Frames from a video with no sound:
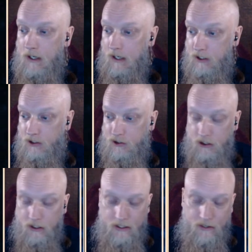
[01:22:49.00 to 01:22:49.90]
In
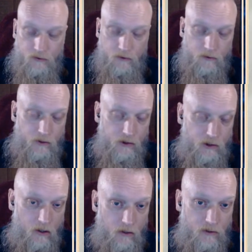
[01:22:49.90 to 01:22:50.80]
the instance of the
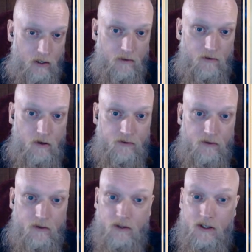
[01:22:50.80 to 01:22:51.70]
child
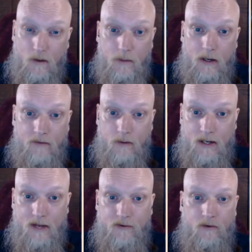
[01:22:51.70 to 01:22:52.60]
sacrifices, I don't believe they were
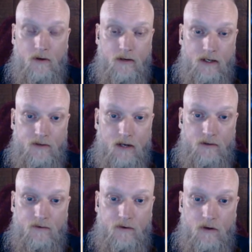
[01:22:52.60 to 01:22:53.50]
necessarily
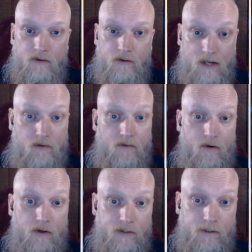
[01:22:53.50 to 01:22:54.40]

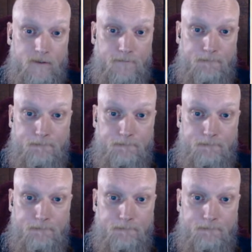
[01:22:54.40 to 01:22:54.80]
sacrifices.